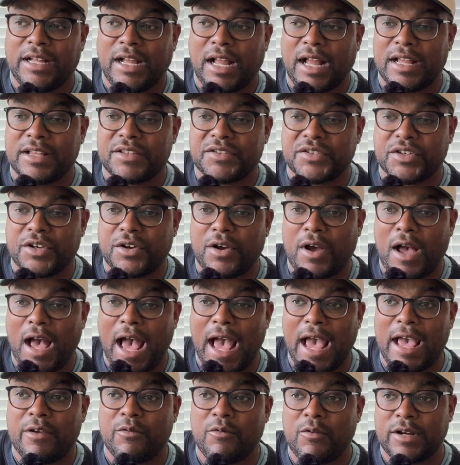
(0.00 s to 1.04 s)
And so
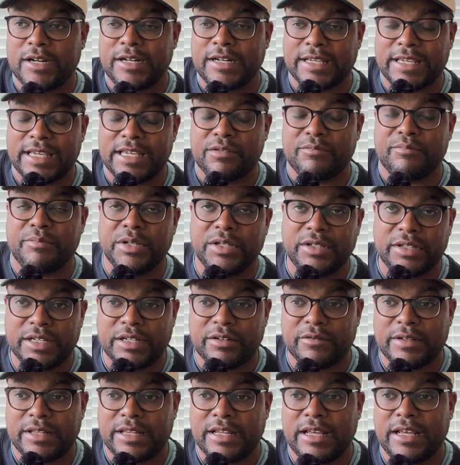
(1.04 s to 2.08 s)
I wanted to keep building
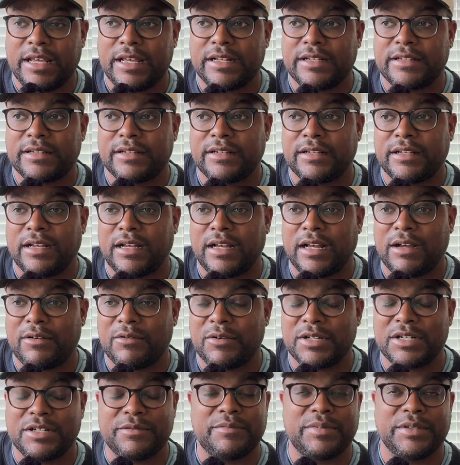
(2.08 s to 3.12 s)
with it. I
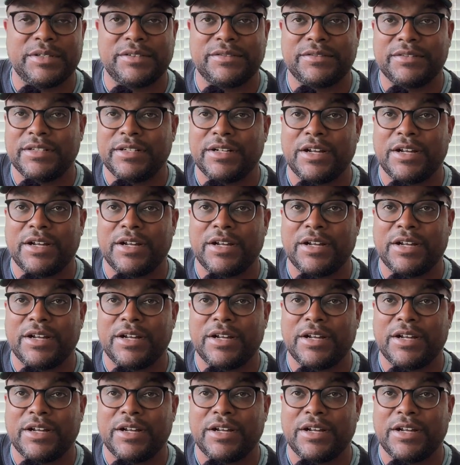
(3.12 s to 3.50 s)
wanted to build,